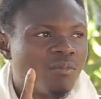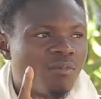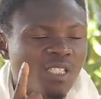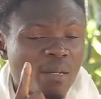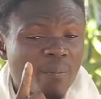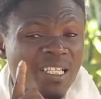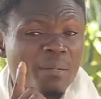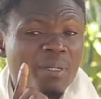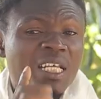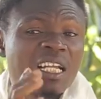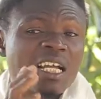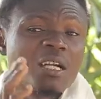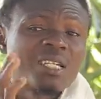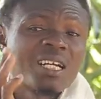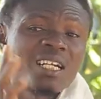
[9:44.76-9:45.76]
de meta bi
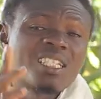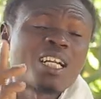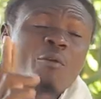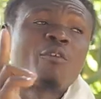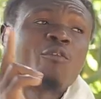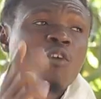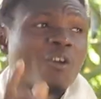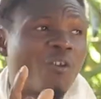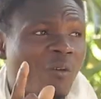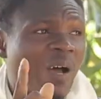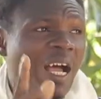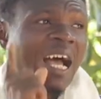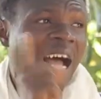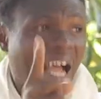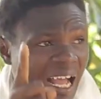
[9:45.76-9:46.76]
kan ka kira hwefo no no
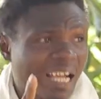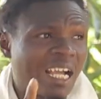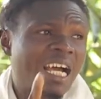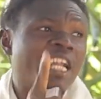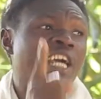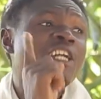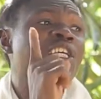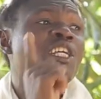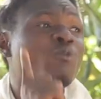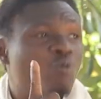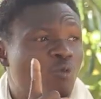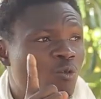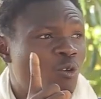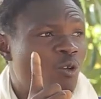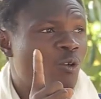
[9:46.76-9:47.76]
aha e na edi yewu